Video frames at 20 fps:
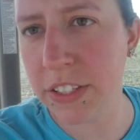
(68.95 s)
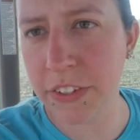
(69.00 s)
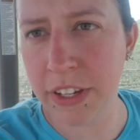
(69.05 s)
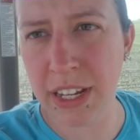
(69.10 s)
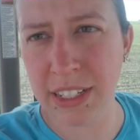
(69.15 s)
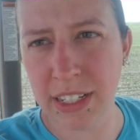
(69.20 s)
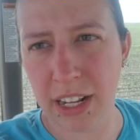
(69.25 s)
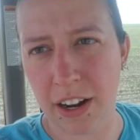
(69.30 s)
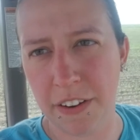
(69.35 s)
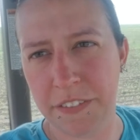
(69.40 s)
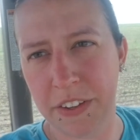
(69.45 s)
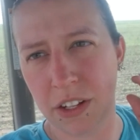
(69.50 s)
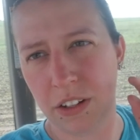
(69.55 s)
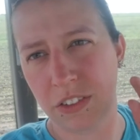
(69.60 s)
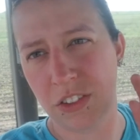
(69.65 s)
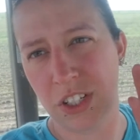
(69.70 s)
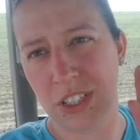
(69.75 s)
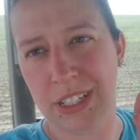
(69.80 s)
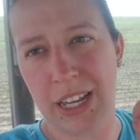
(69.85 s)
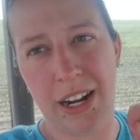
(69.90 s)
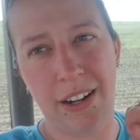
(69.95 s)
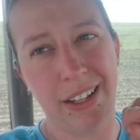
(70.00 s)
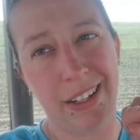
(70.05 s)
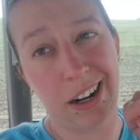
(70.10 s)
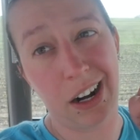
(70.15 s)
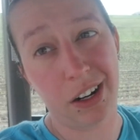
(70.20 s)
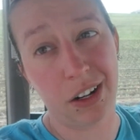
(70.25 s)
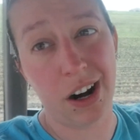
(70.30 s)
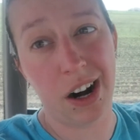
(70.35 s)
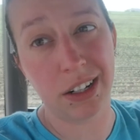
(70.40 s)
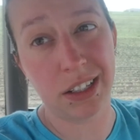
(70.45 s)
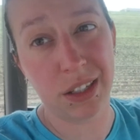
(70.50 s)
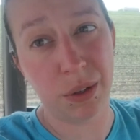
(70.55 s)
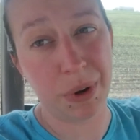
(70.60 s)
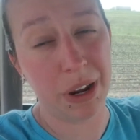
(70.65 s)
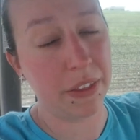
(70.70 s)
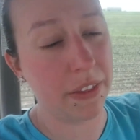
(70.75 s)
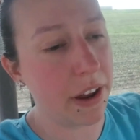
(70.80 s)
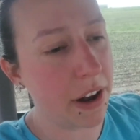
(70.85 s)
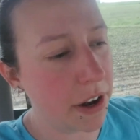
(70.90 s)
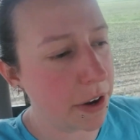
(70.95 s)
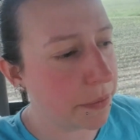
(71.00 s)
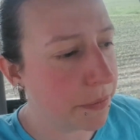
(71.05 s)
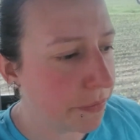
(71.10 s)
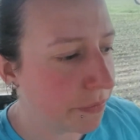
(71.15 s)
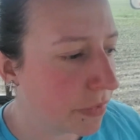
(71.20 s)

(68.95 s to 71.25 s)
He's got a field just kind of like across the way there.